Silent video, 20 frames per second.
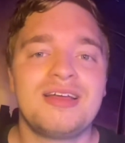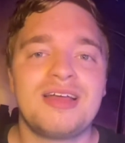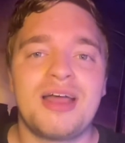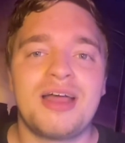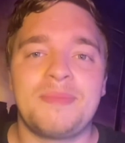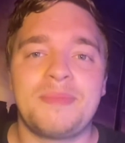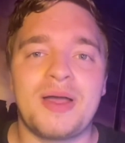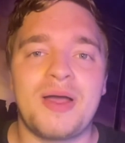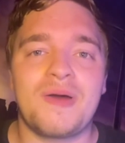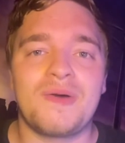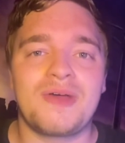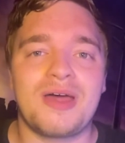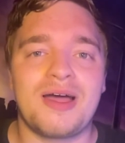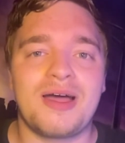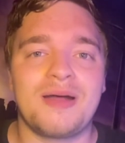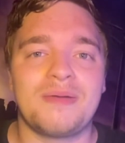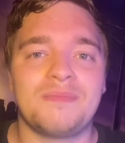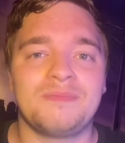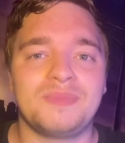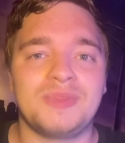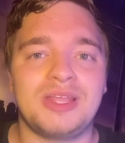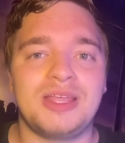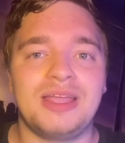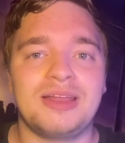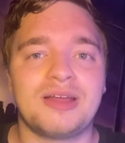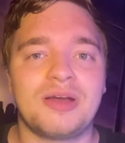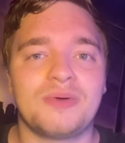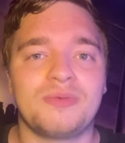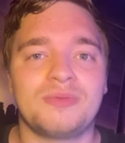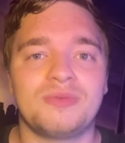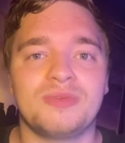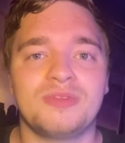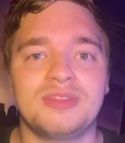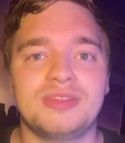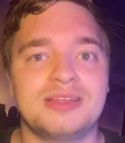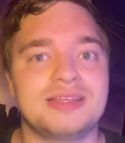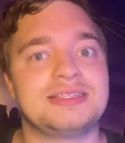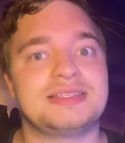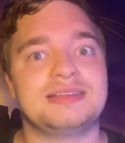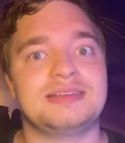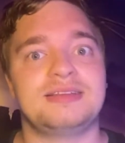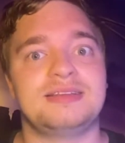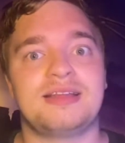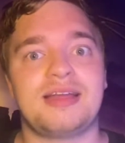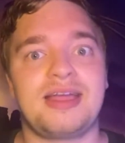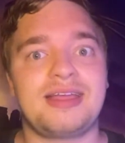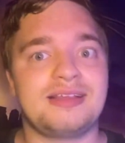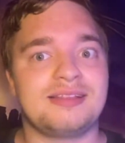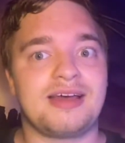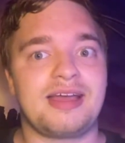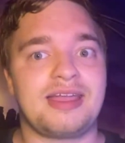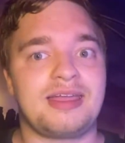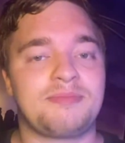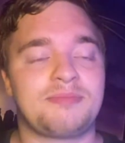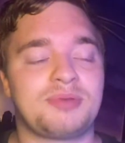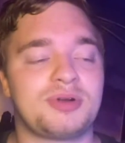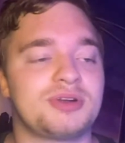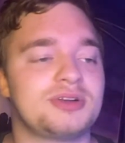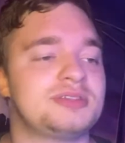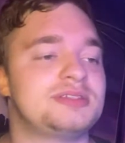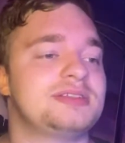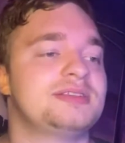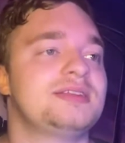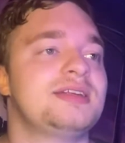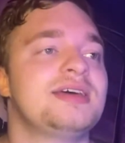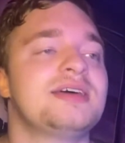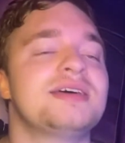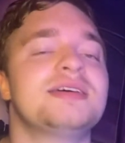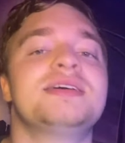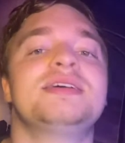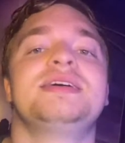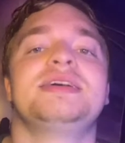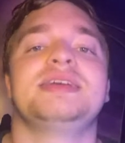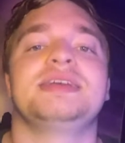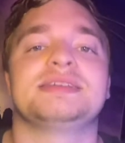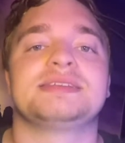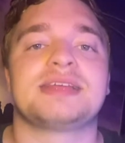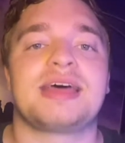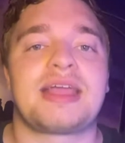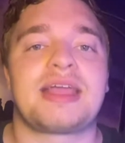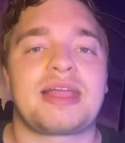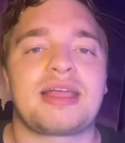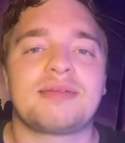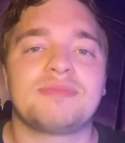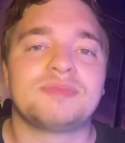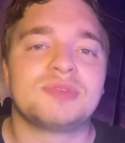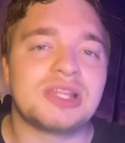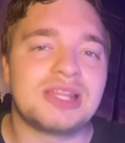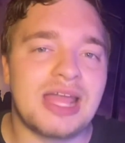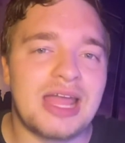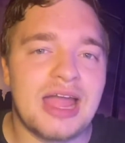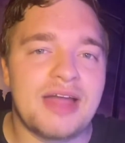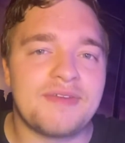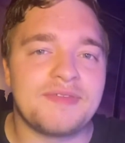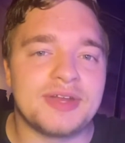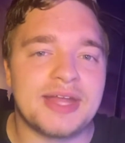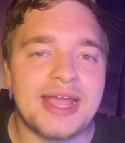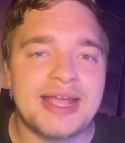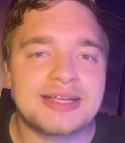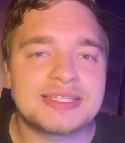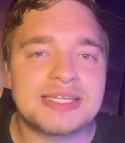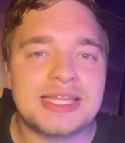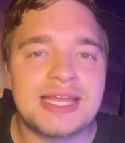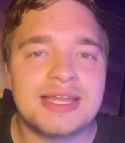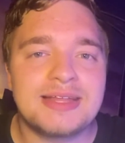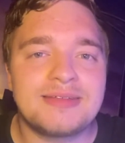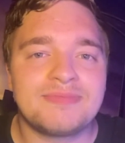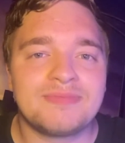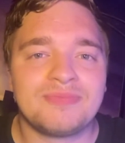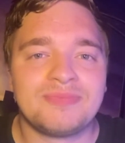you know, this nightlight person is like, they have an accent.